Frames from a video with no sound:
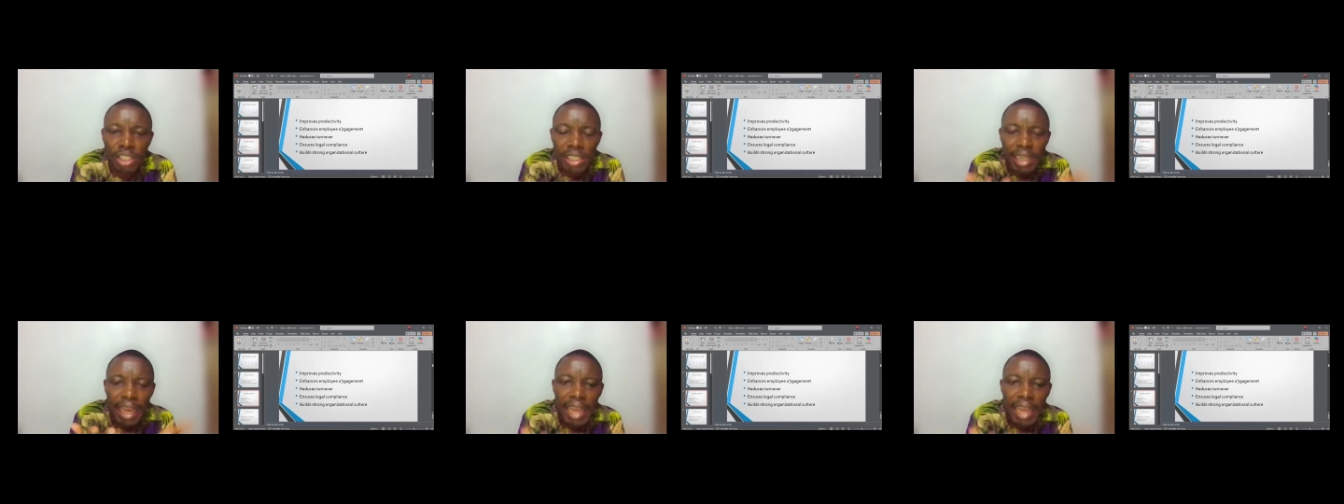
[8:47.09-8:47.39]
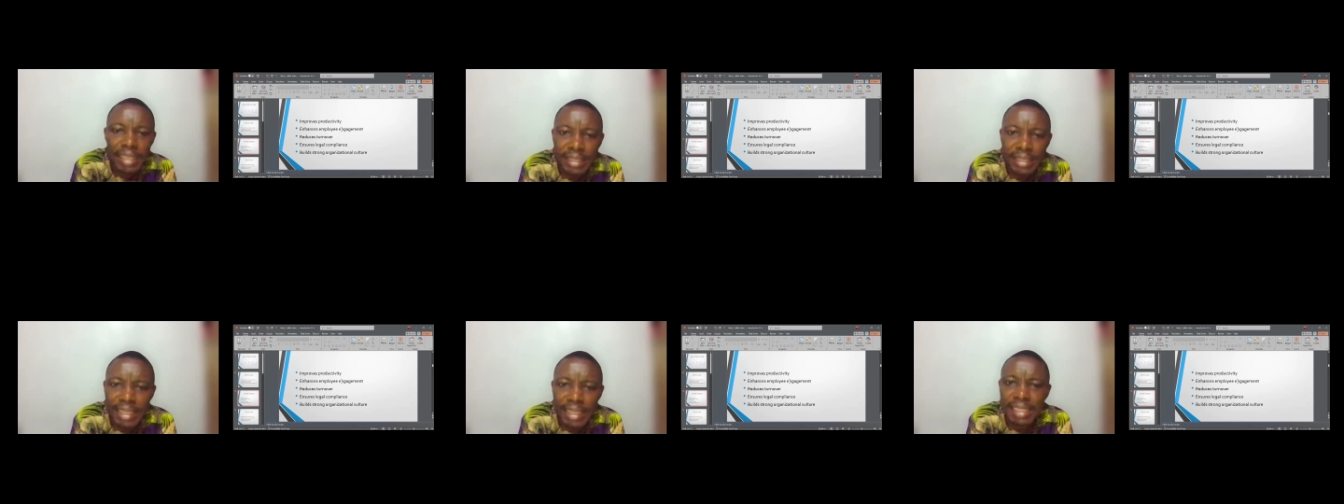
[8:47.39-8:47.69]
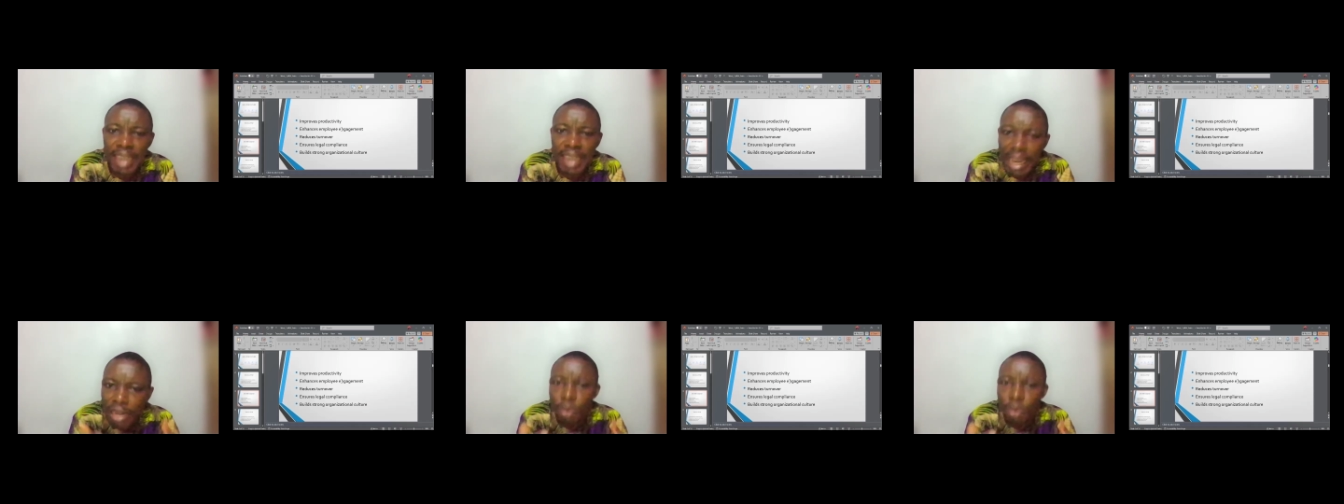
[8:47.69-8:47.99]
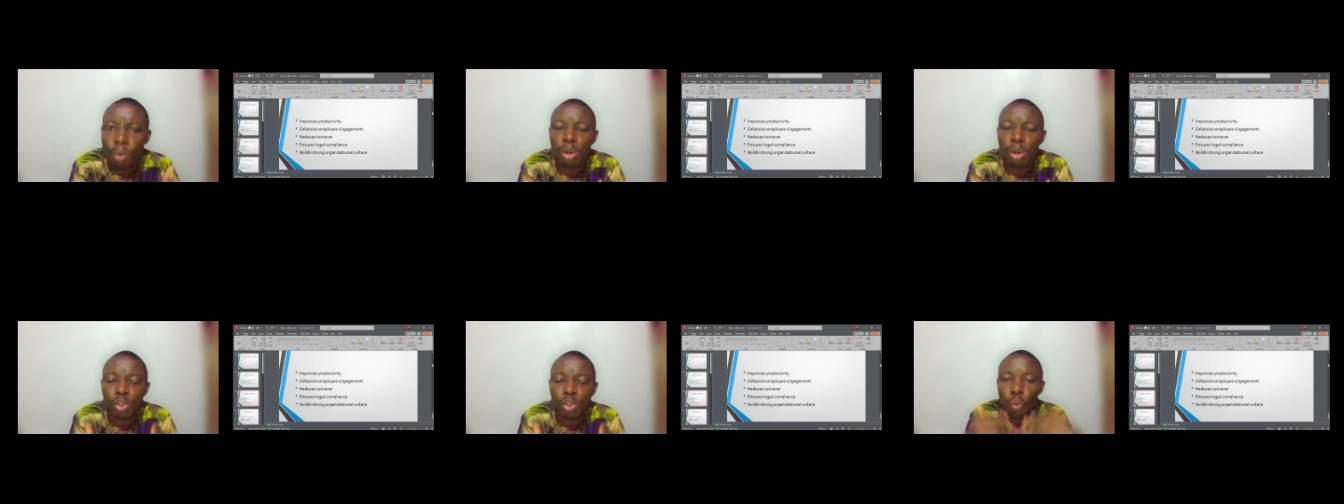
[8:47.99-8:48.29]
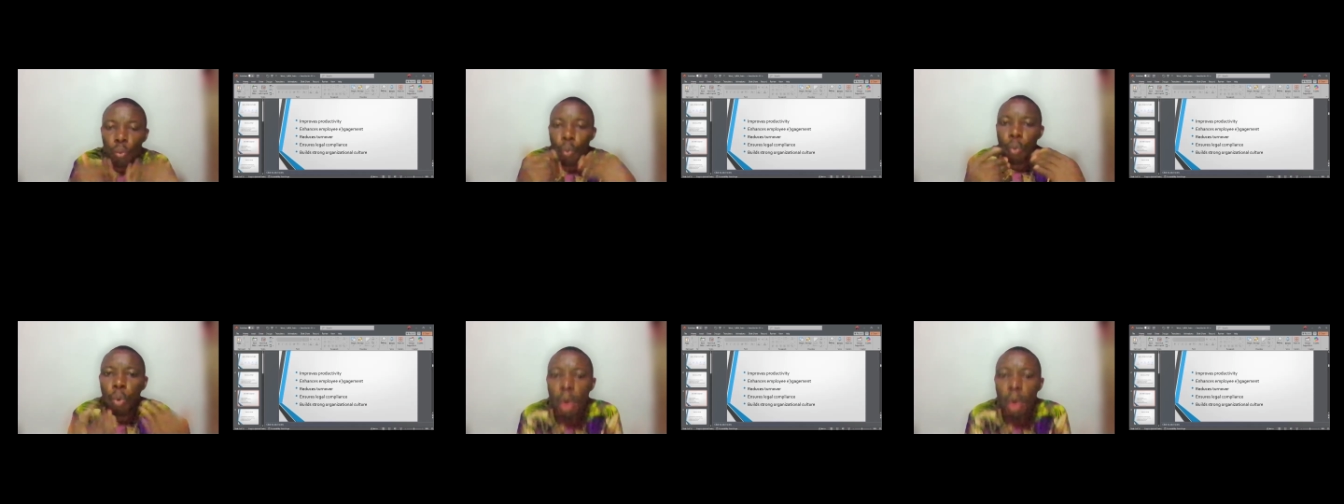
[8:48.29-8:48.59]
in accident and he was
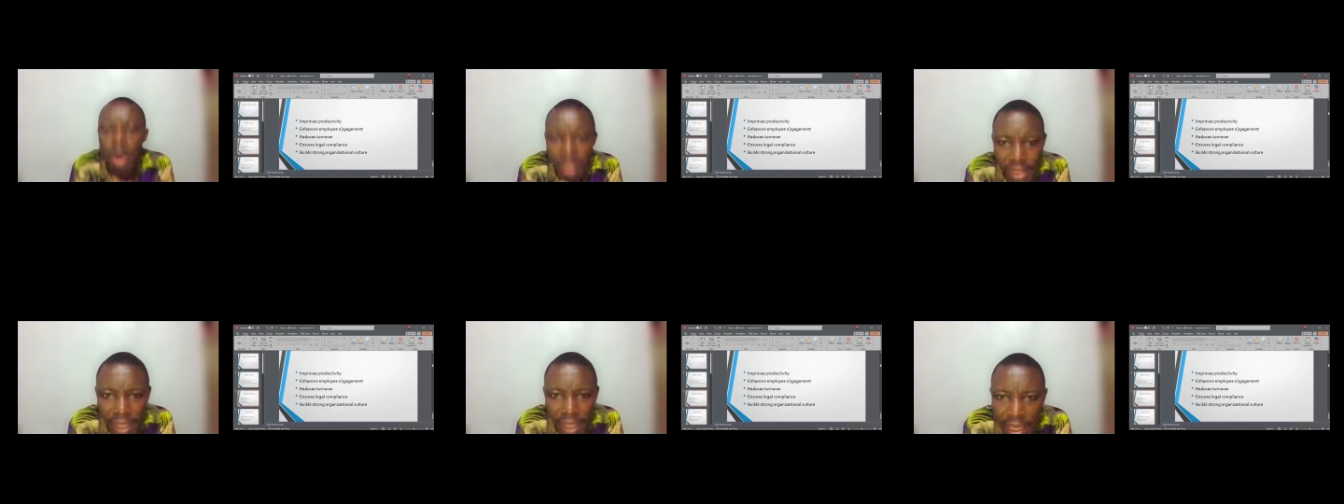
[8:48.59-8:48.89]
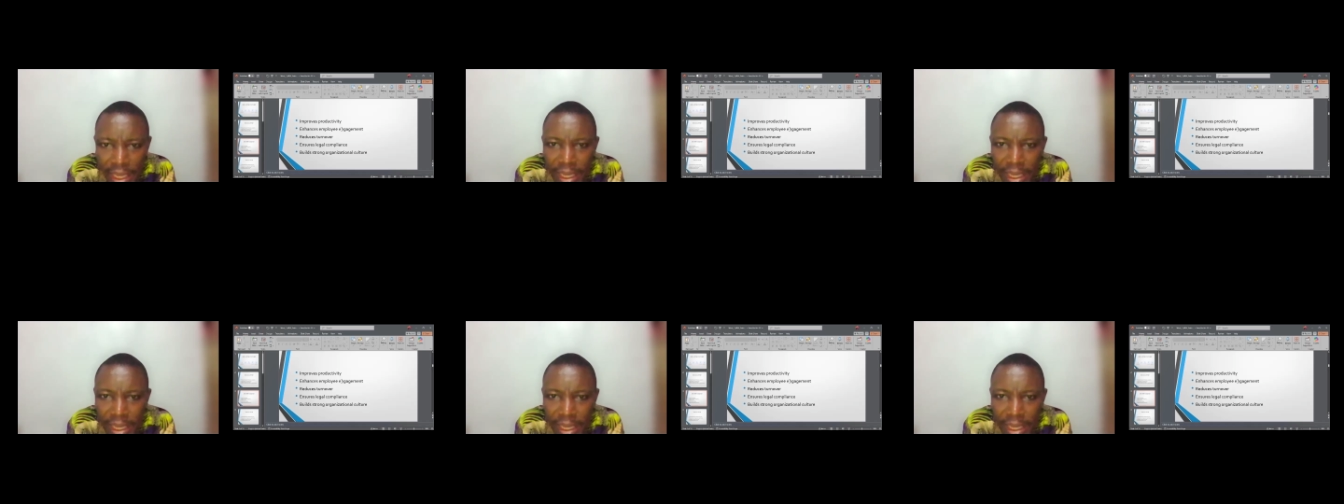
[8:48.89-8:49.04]
warned